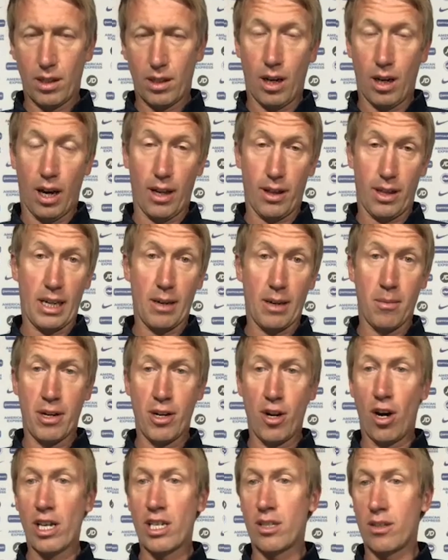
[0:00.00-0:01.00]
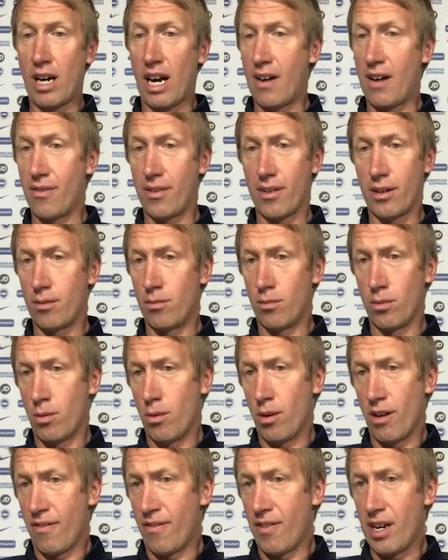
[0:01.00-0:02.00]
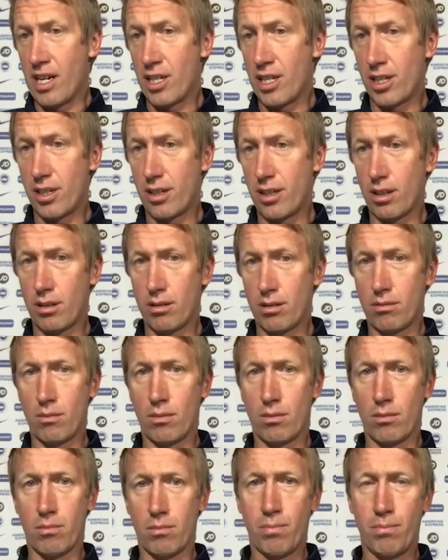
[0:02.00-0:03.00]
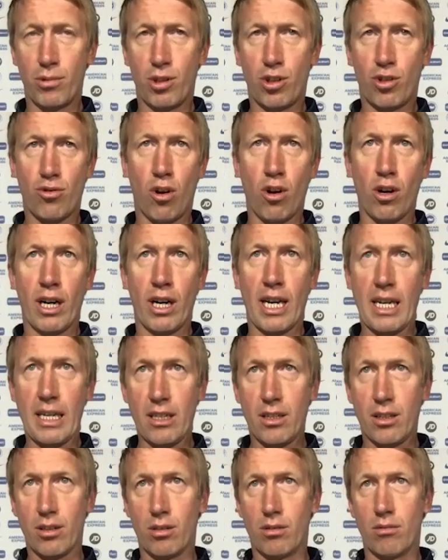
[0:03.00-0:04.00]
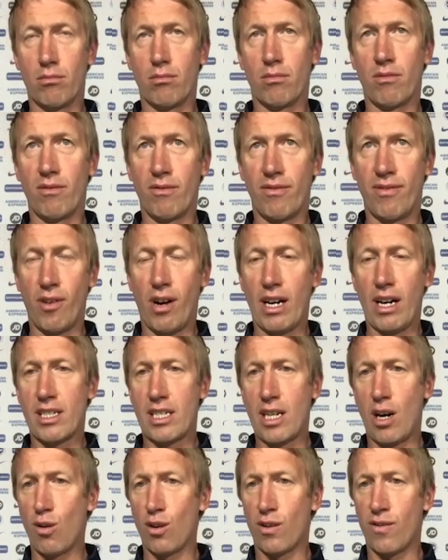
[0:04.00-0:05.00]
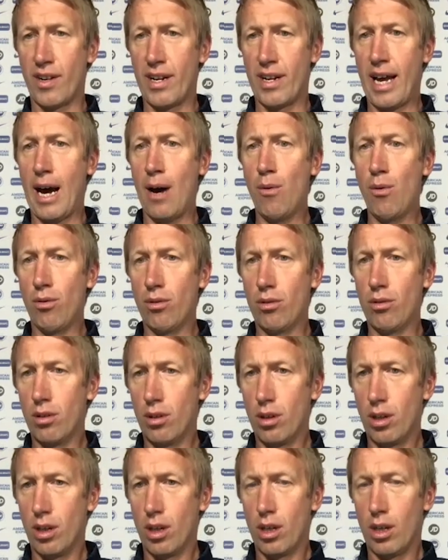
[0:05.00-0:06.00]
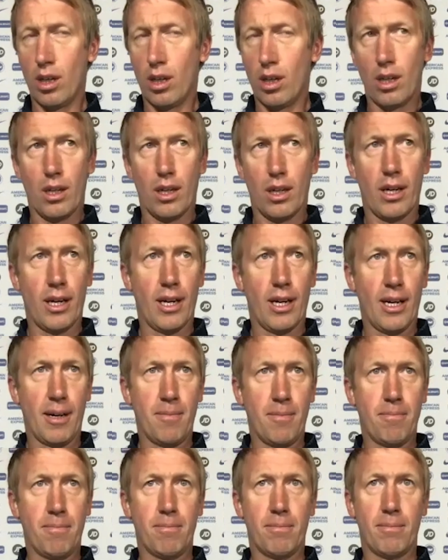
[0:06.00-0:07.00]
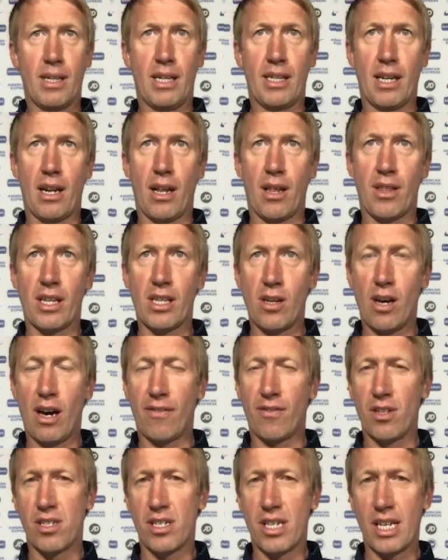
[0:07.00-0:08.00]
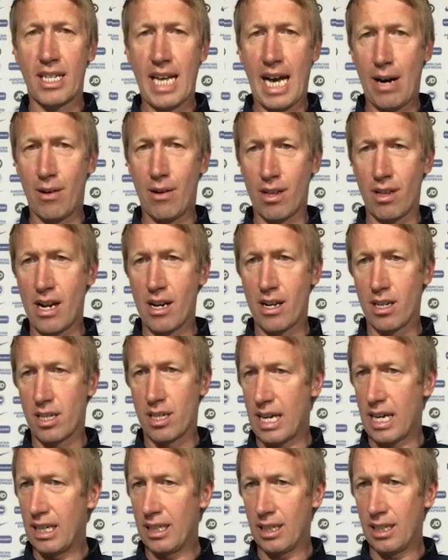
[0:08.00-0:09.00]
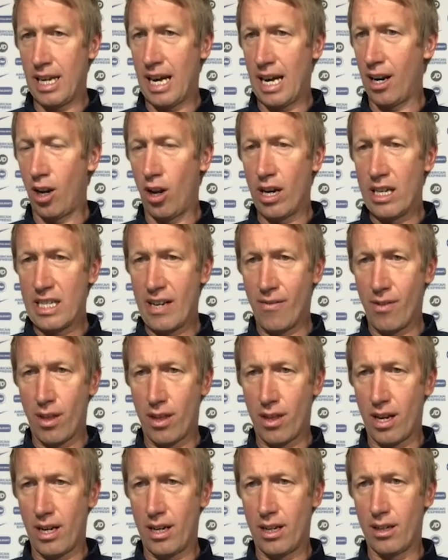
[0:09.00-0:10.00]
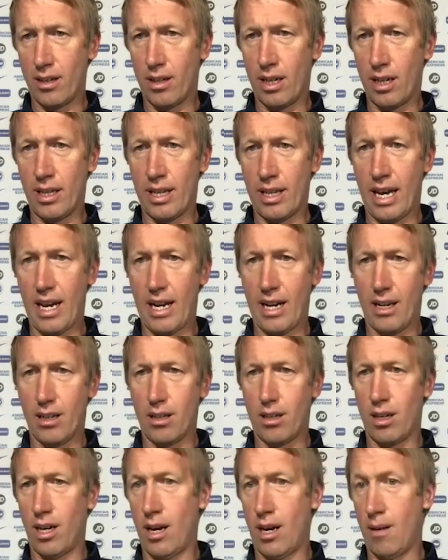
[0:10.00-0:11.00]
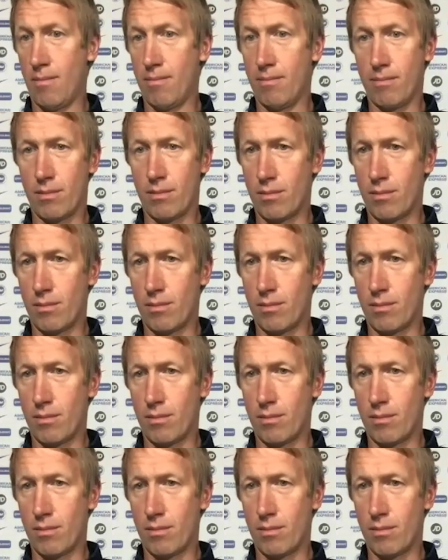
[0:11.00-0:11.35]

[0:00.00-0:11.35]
I think it'd be nice to have. We want to finish strongly for ourselves for now. And then I think you have to sit down at the end of the season, analyse everything, and then, I